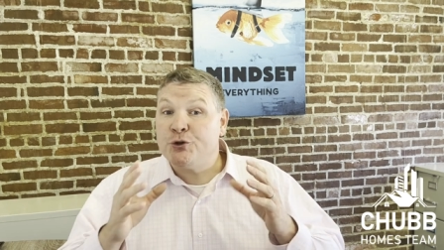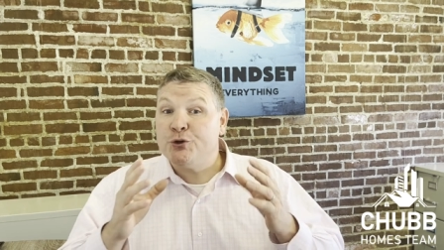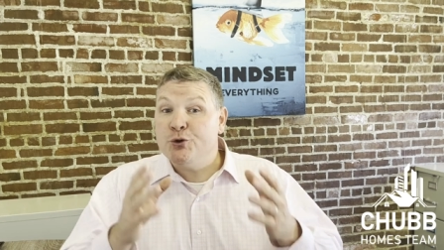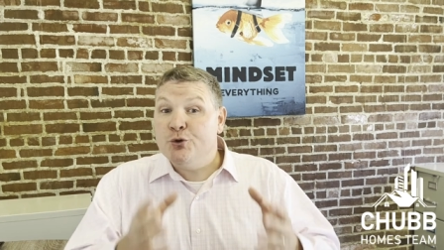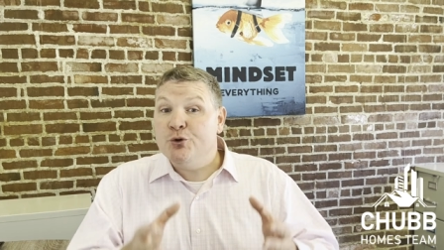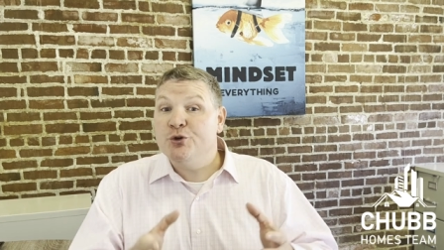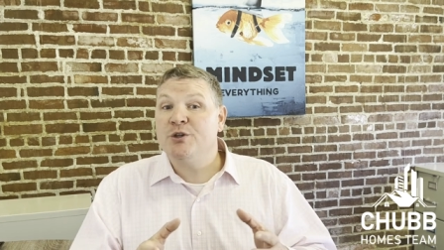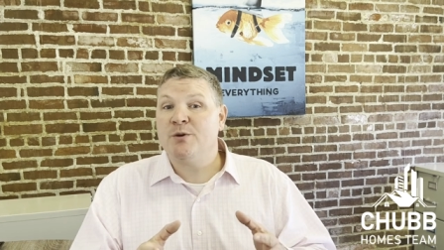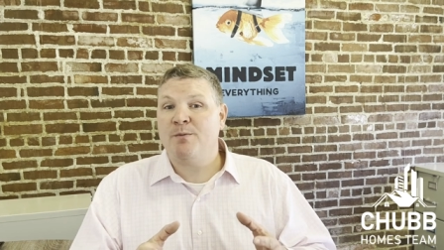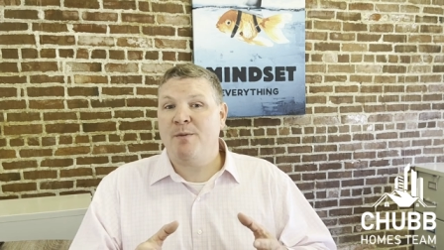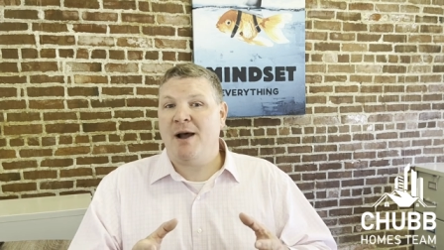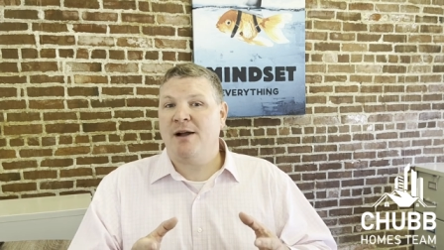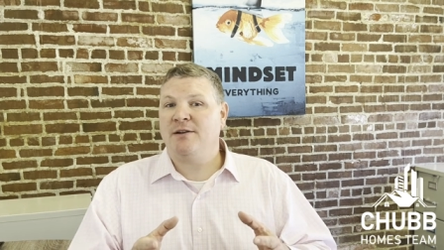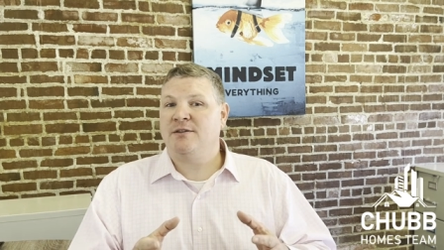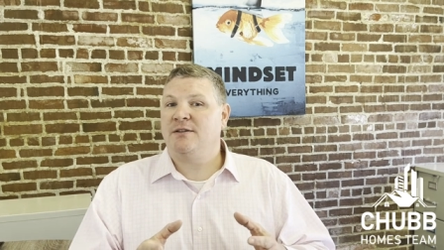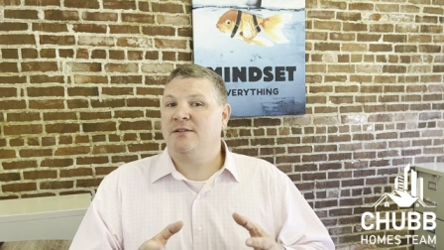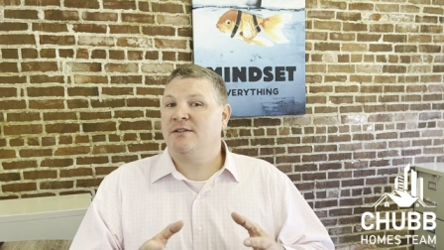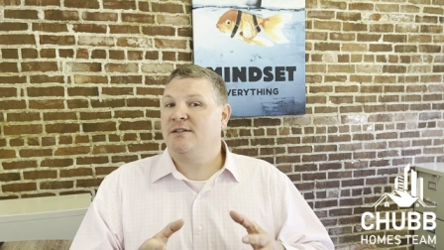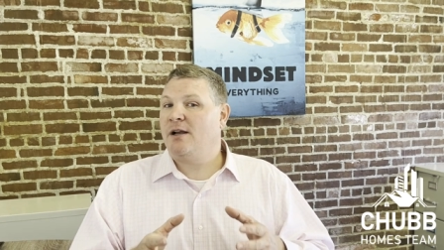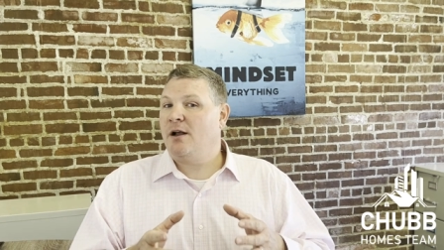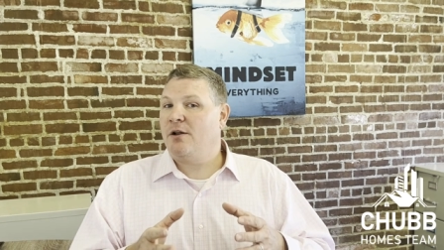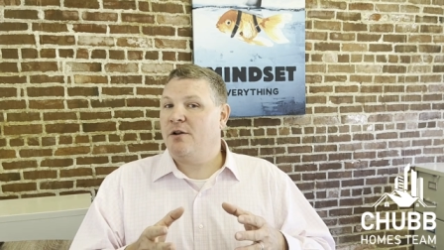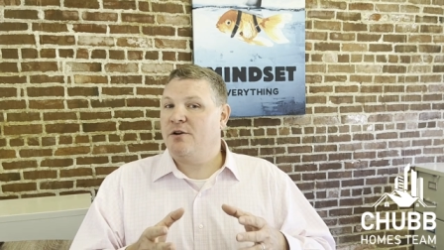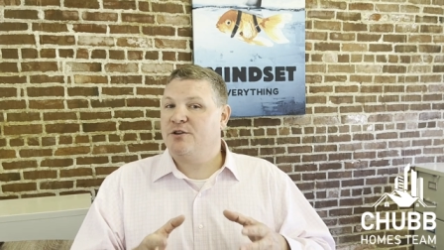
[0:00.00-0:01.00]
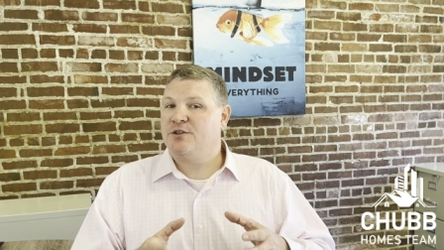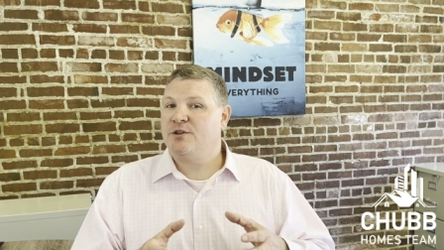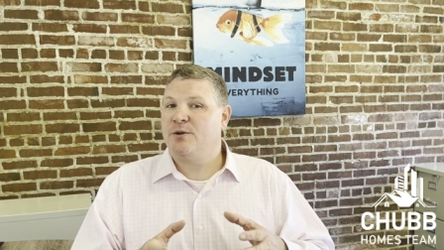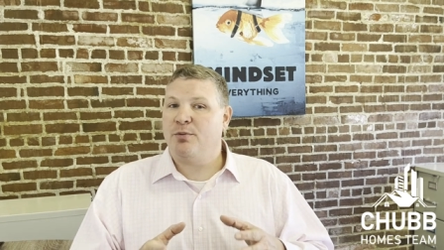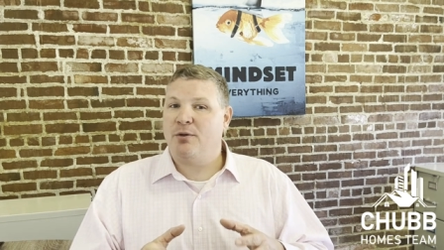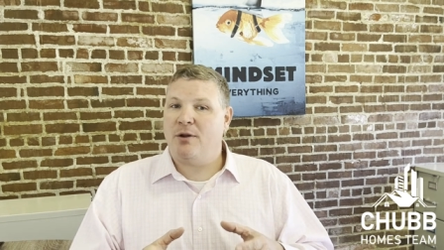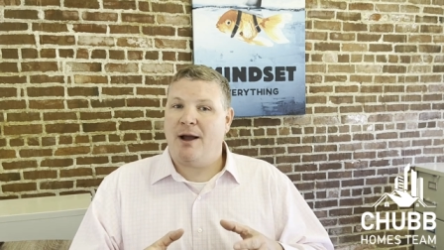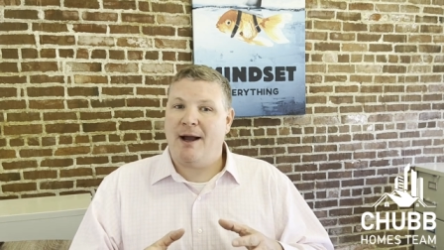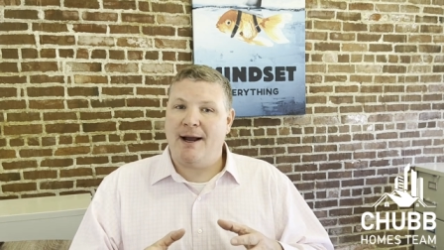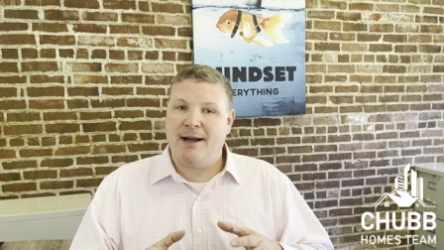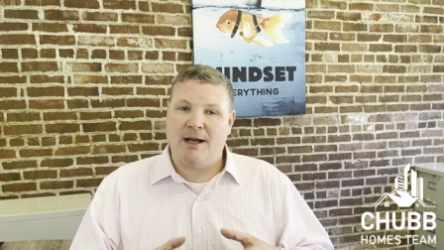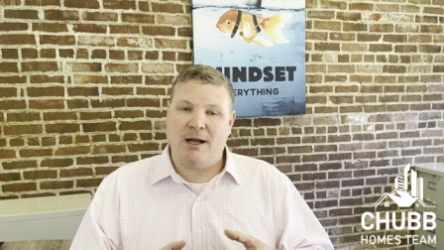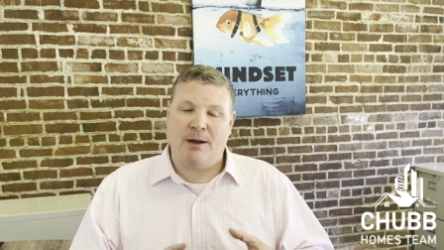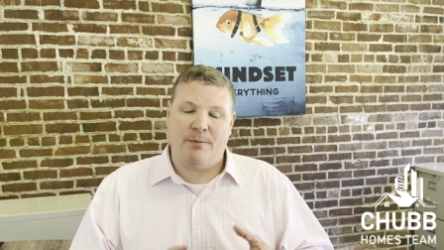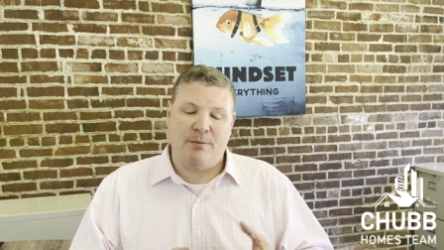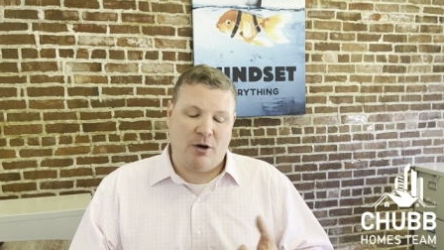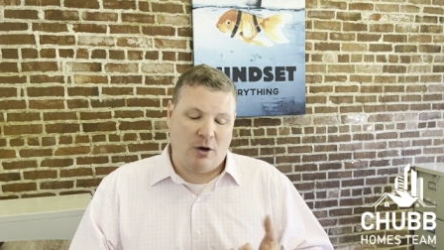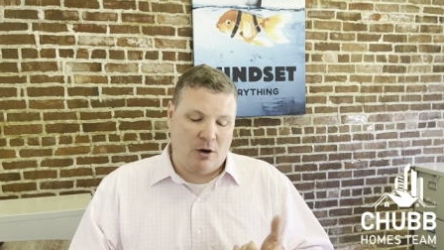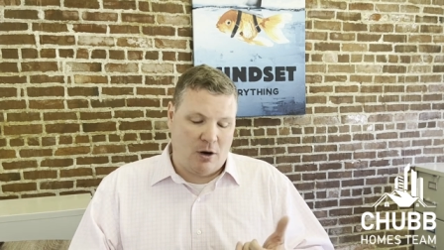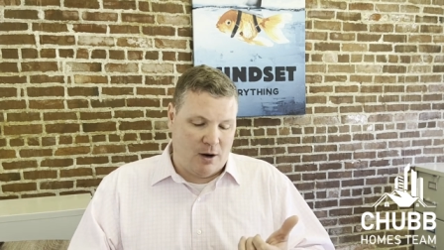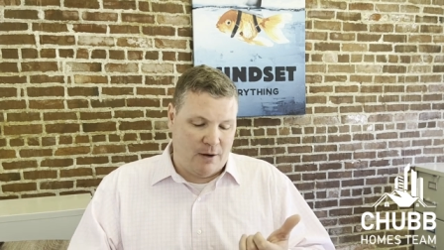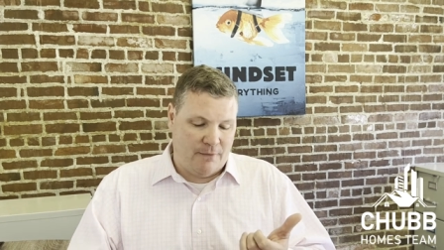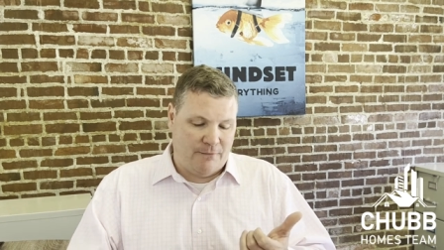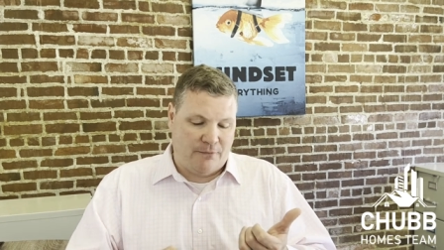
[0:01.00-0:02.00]
huge amounts of seller supply
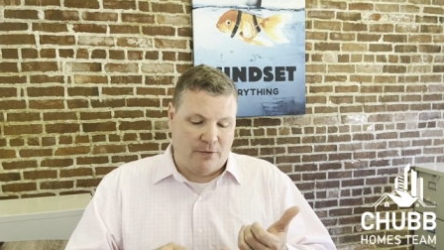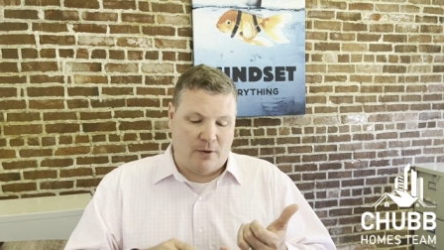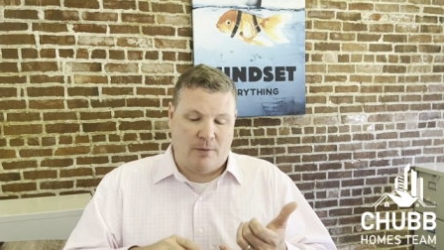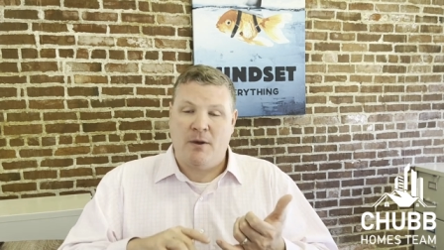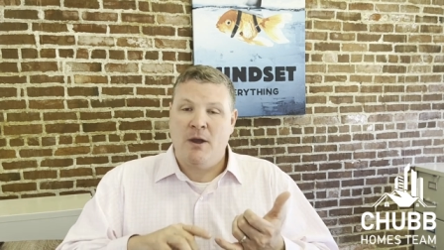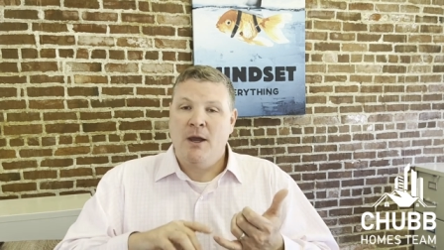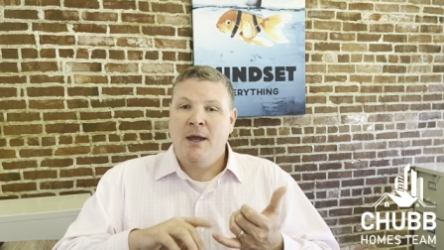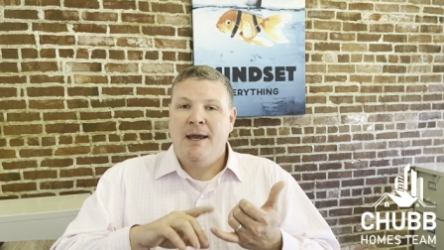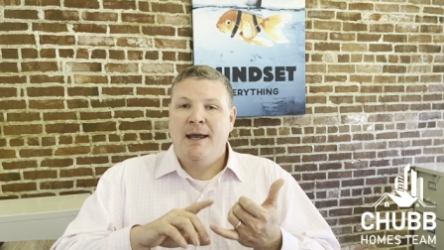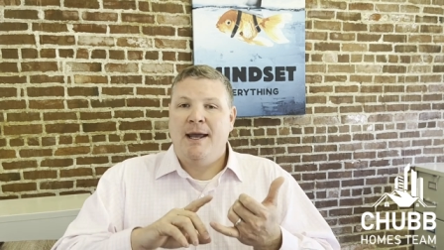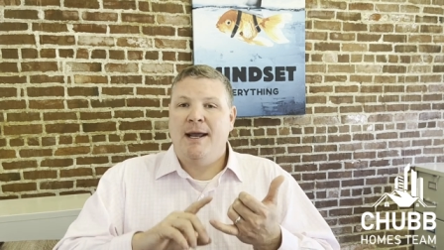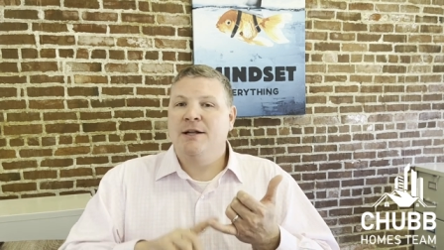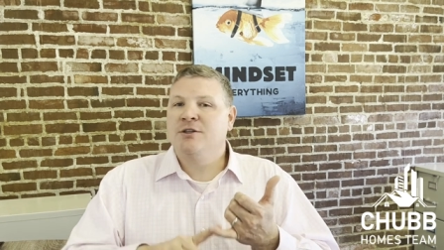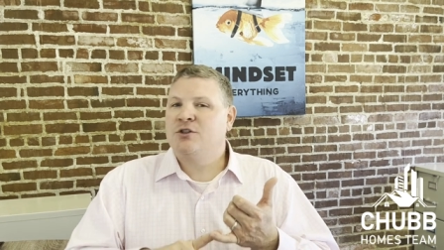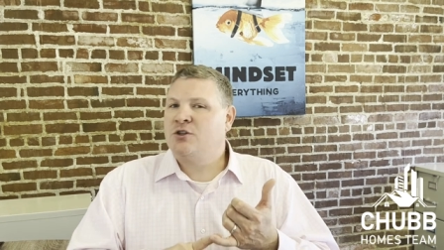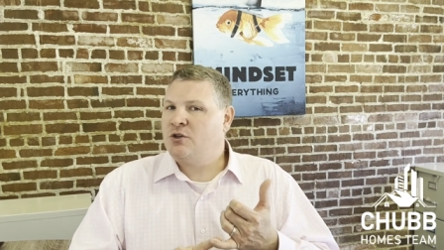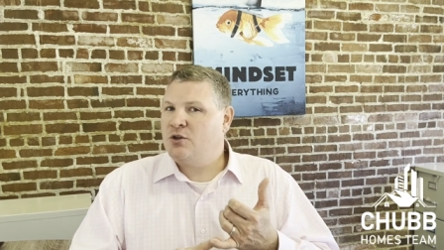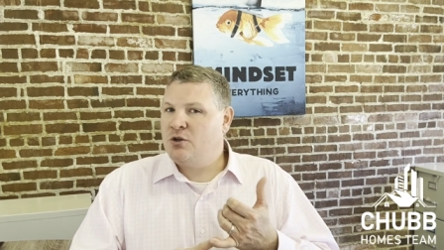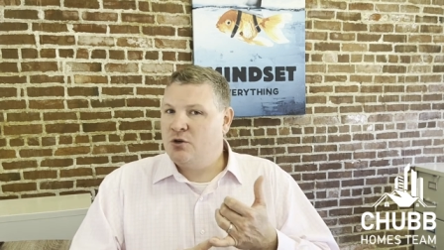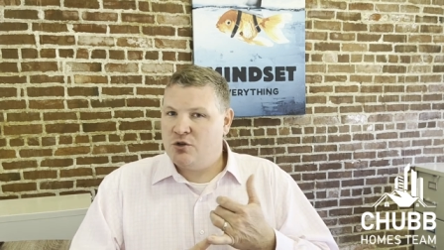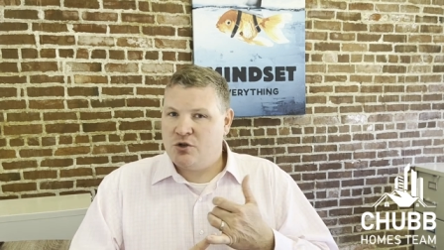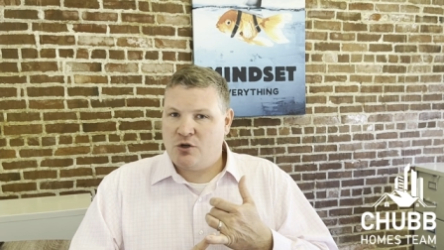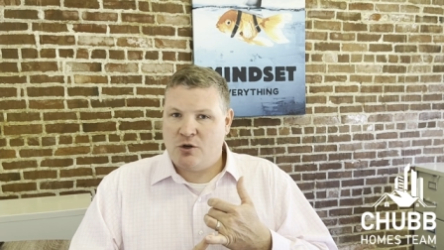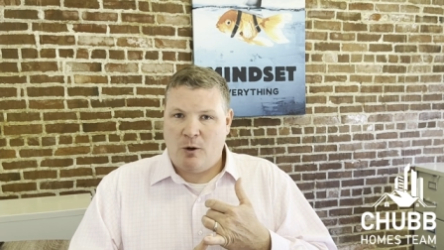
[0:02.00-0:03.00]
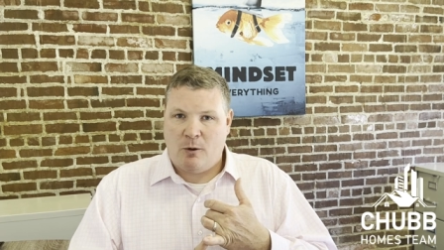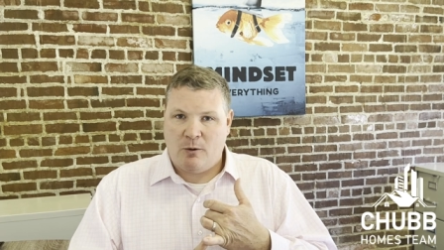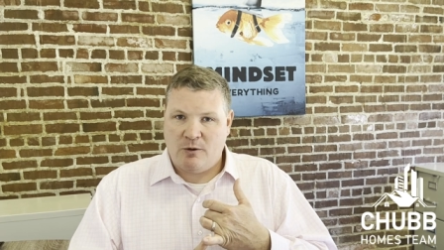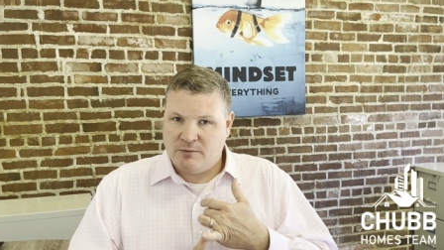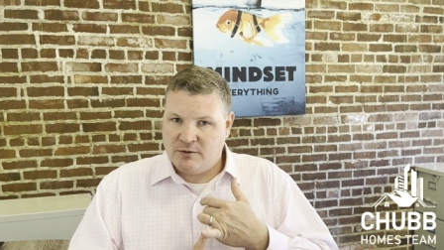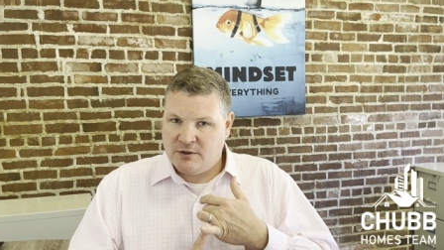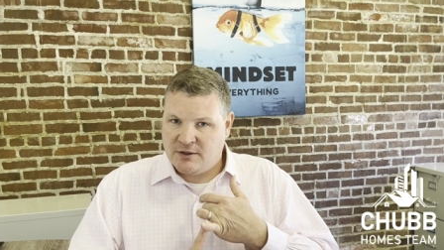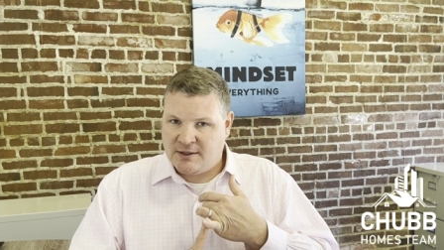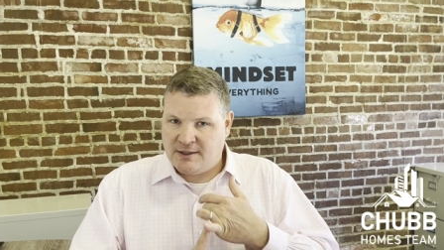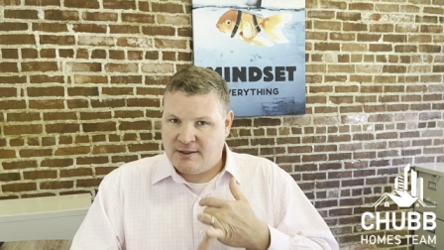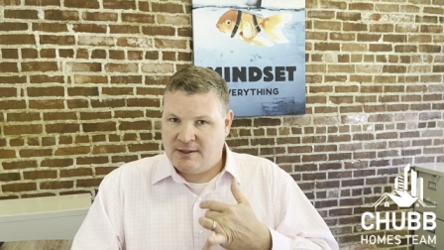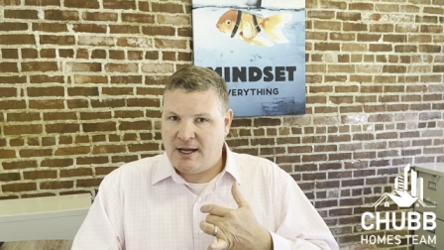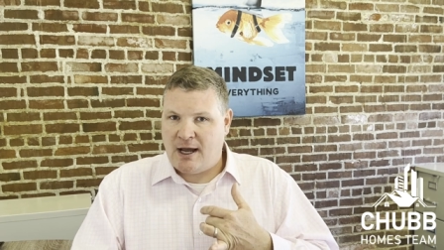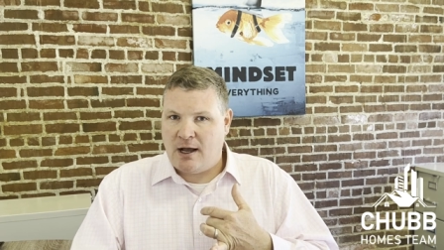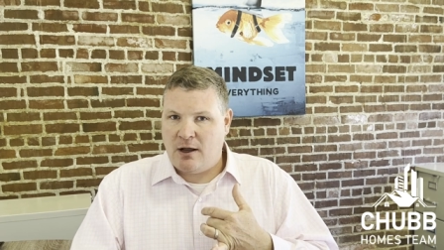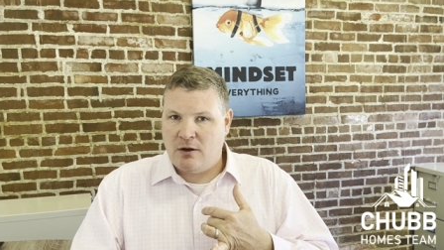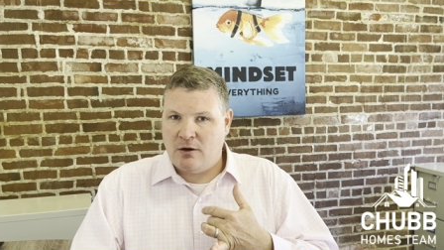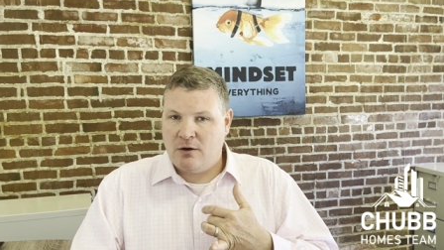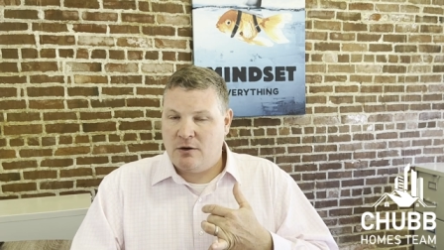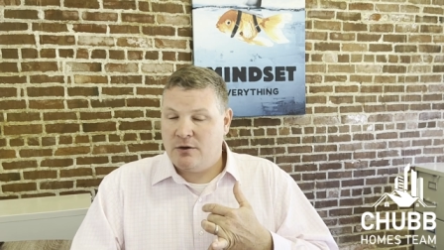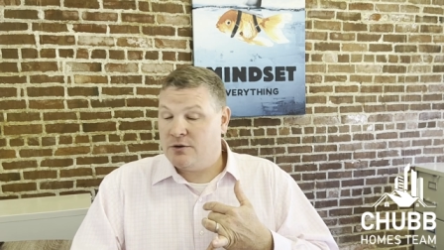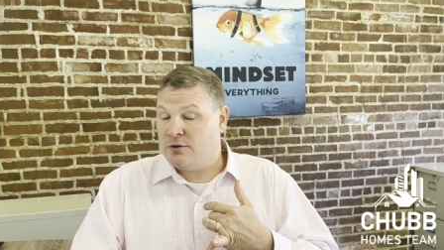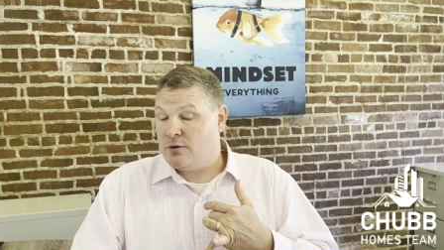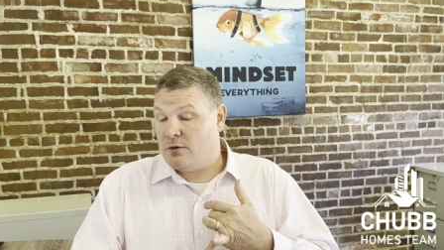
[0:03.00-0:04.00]
coming on from institutional
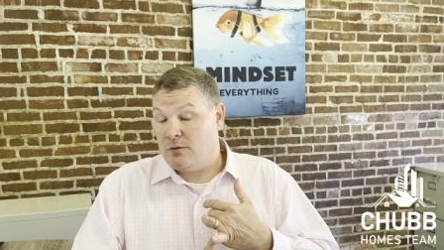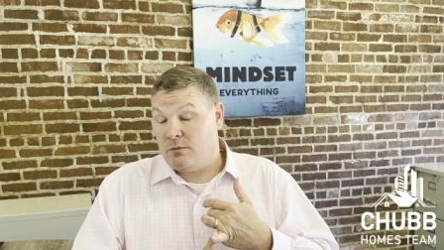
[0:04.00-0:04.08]
sellers,